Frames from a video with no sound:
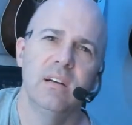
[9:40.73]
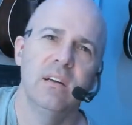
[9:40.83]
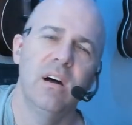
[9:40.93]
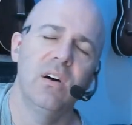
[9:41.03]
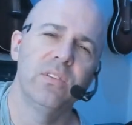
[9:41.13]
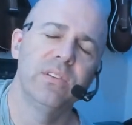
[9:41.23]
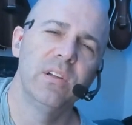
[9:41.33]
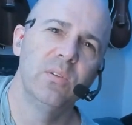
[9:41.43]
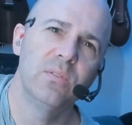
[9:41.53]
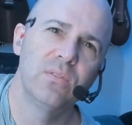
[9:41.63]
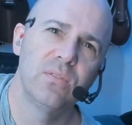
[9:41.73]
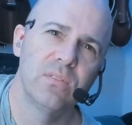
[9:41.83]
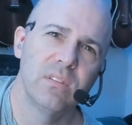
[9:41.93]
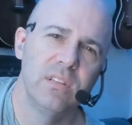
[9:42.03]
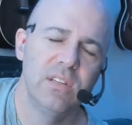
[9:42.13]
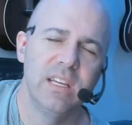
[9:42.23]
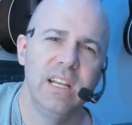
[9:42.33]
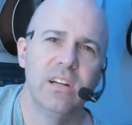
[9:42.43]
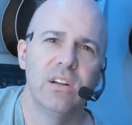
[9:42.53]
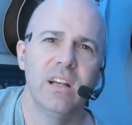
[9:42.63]
all the notes. You can
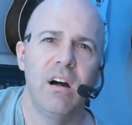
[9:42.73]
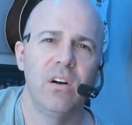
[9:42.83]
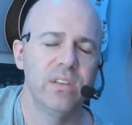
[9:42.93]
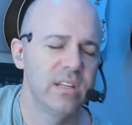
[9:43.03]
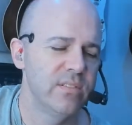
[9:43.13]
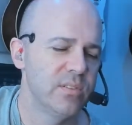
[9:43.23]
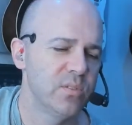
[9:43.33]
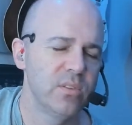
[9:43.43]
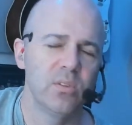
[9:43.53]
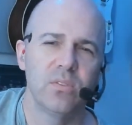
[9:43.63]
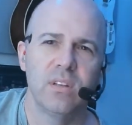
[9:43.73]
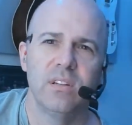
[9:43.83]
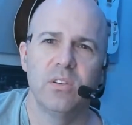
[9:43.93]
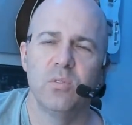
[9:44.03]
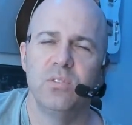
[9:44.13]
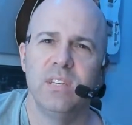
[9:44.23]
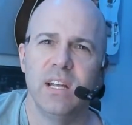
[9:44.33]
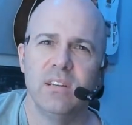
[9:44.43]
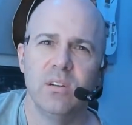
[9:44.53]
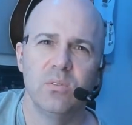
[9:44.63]
hear all the individual notes, and there are no
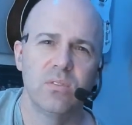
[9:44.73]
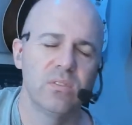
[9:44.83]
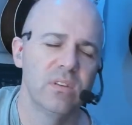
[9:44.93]
dead notes.